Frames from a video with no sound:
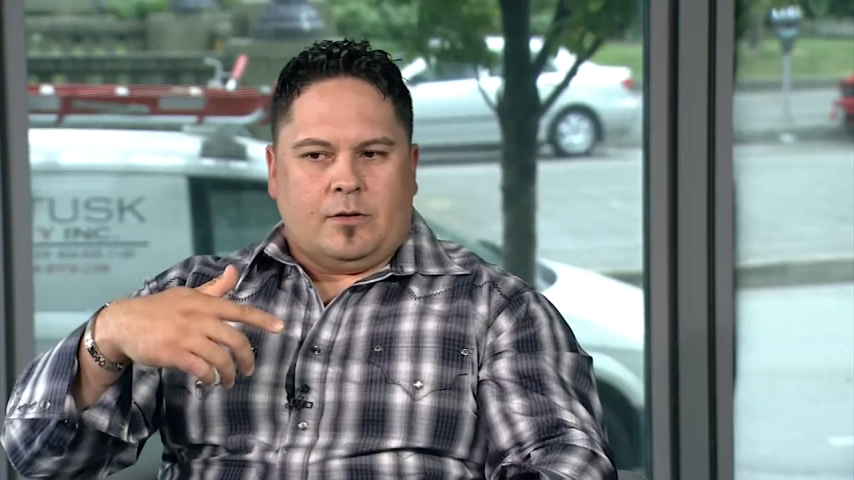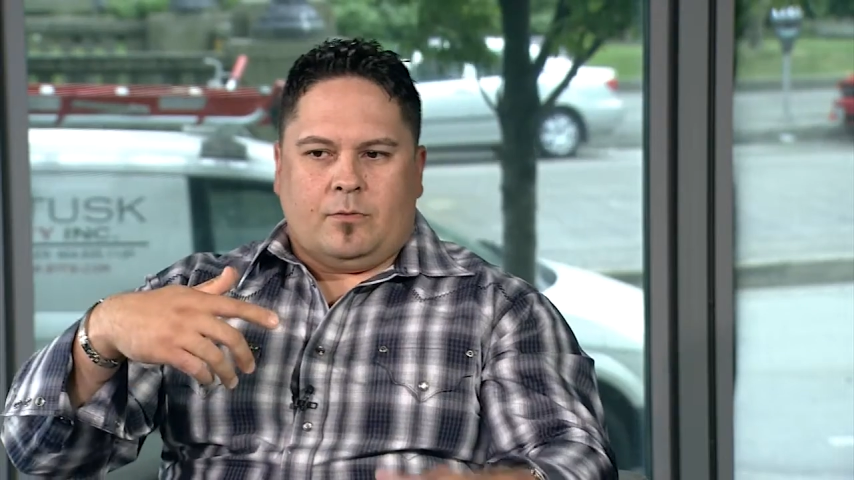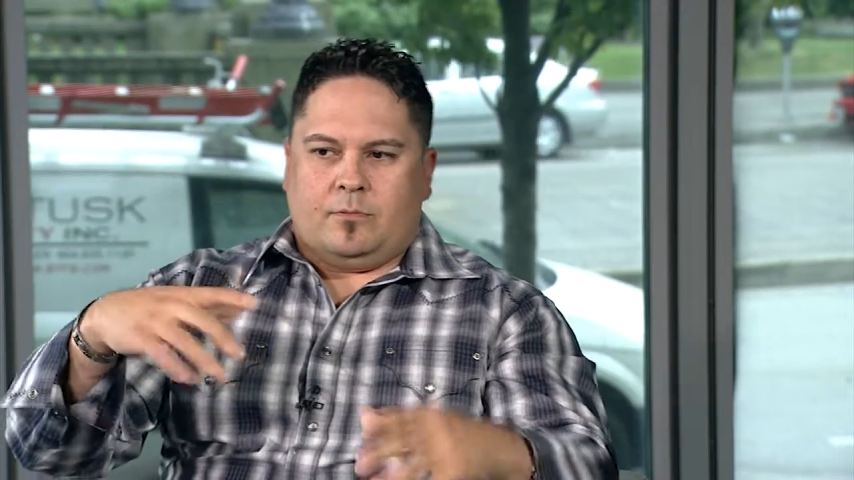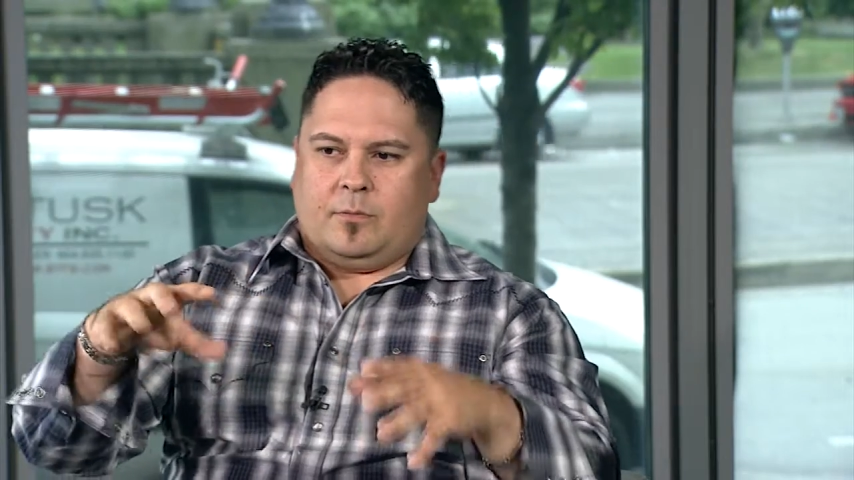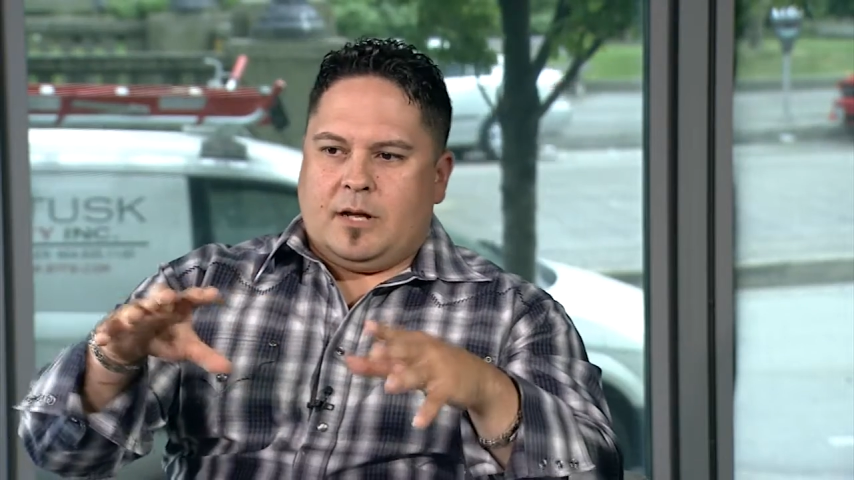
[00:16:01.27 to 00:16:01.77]

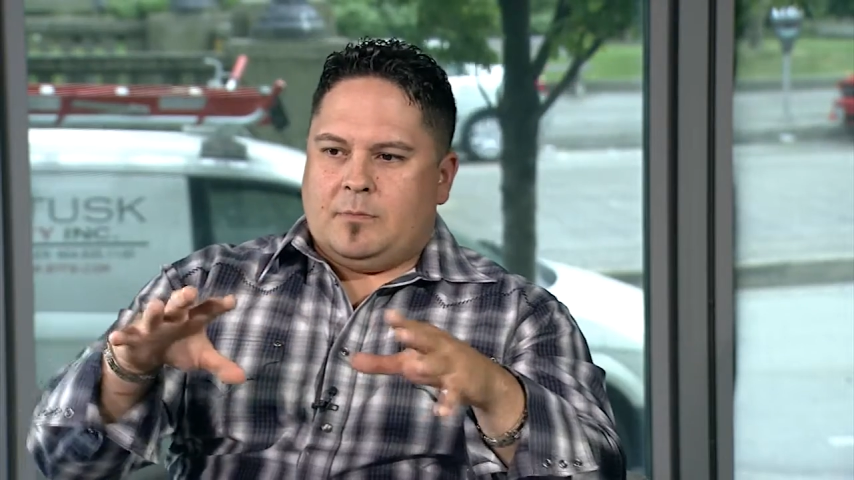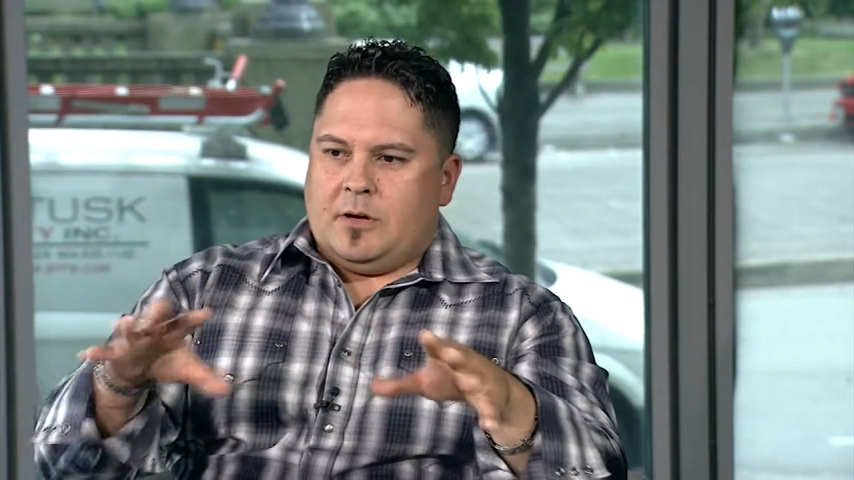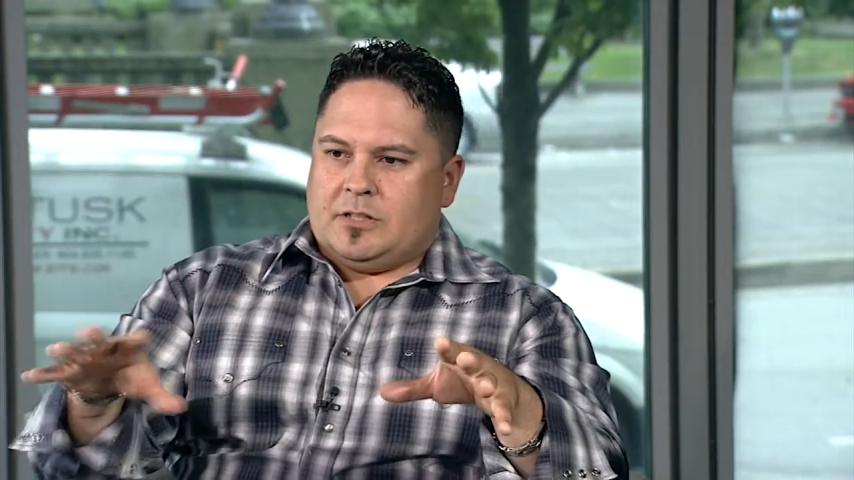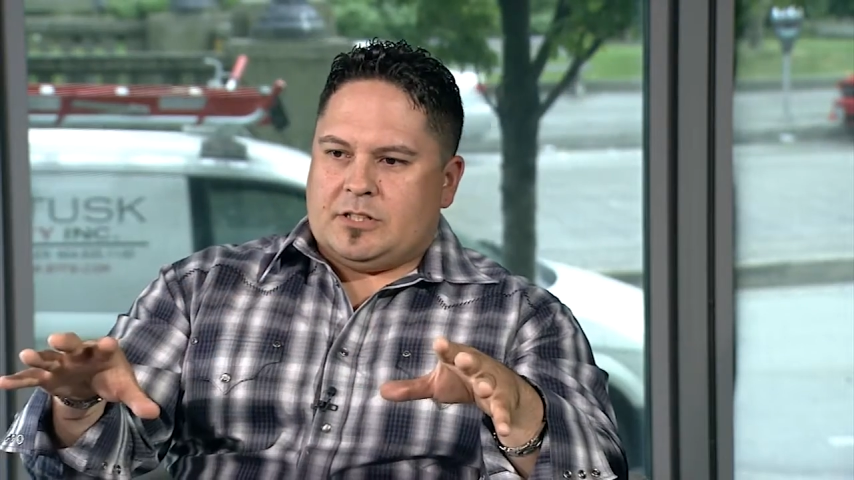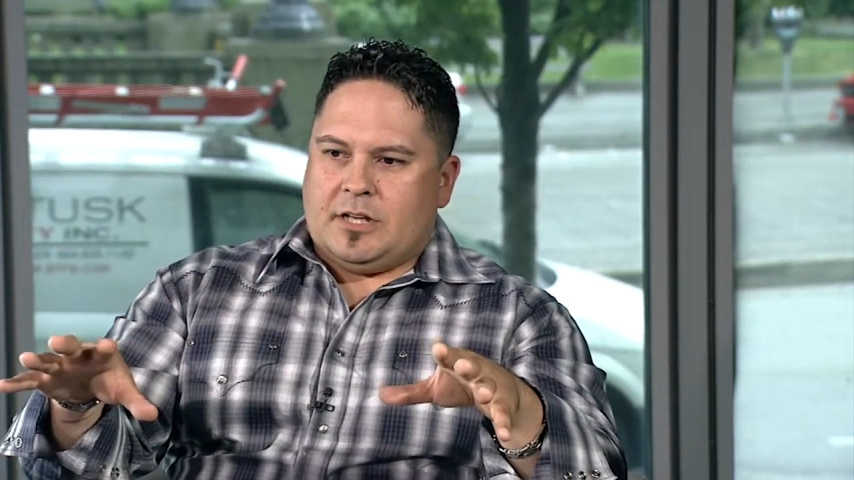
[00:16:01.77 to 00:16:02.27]
know, when I'm
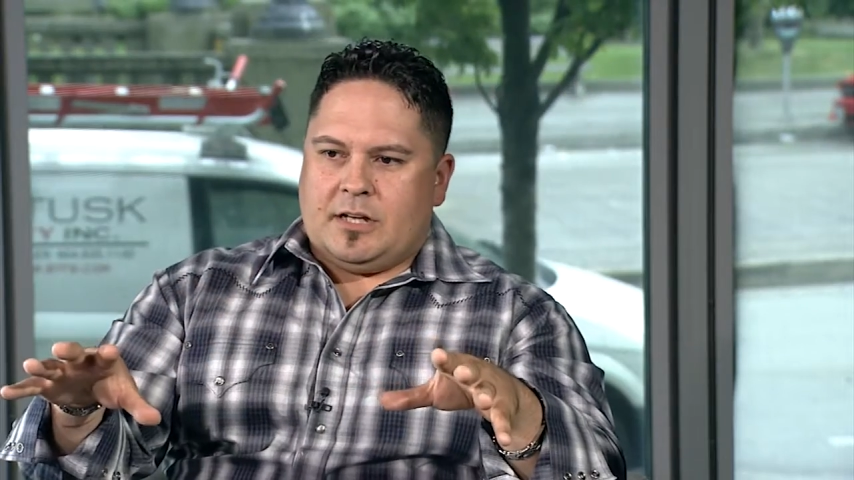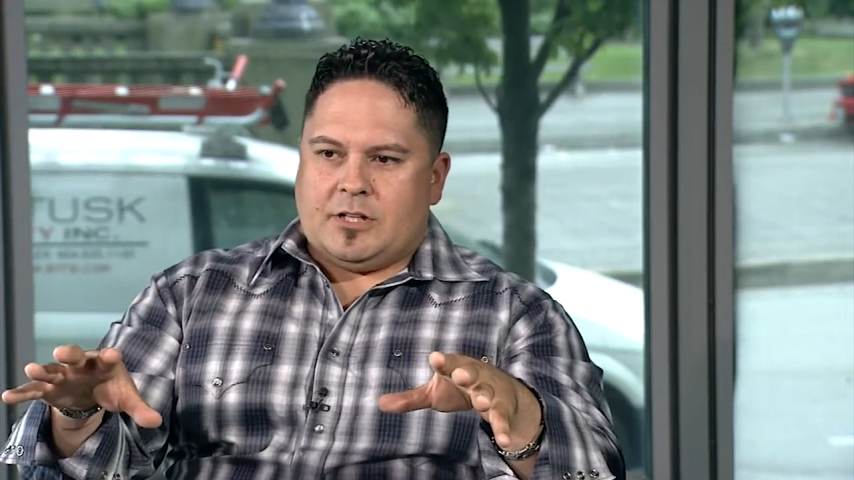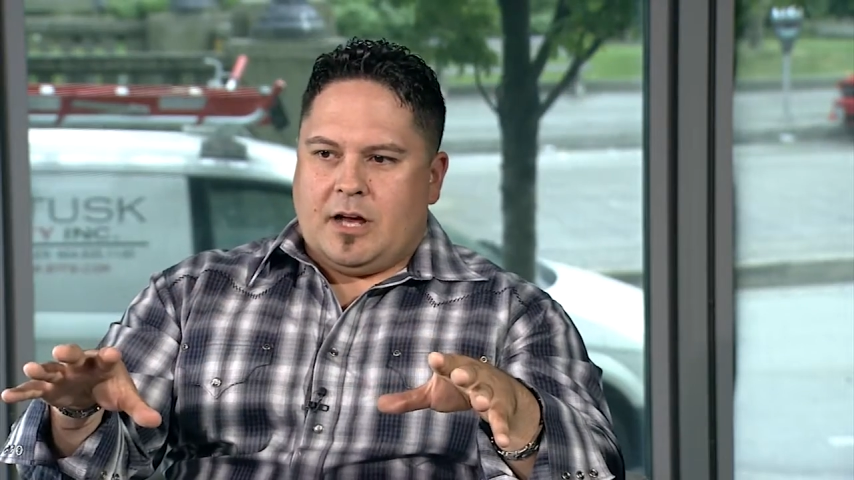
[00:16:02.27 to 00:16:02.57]
on stage,